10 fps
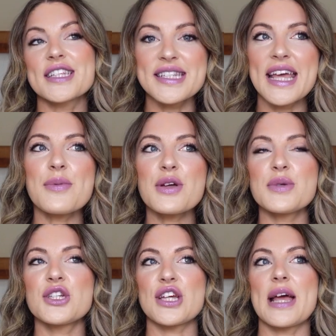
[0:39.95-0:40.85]
Today I'm gonna
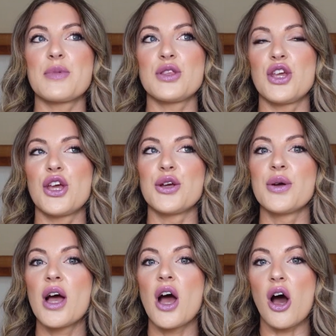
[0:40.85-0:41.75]
be sharing with you
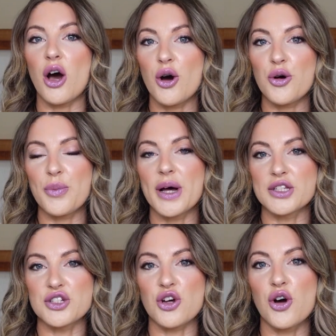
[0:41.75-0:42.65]
a whole
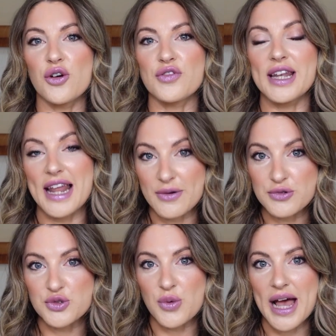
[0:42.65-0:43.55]
bunch of
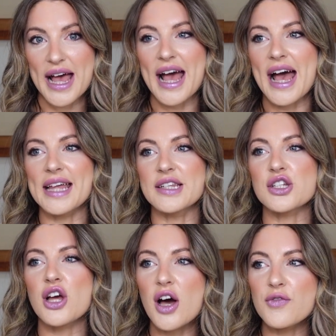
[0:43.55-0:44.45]
loungewear
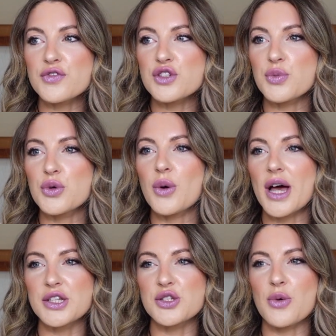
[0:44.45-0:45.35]
and comfortable
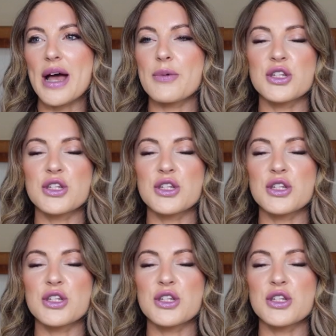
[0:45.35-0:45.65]
underwear,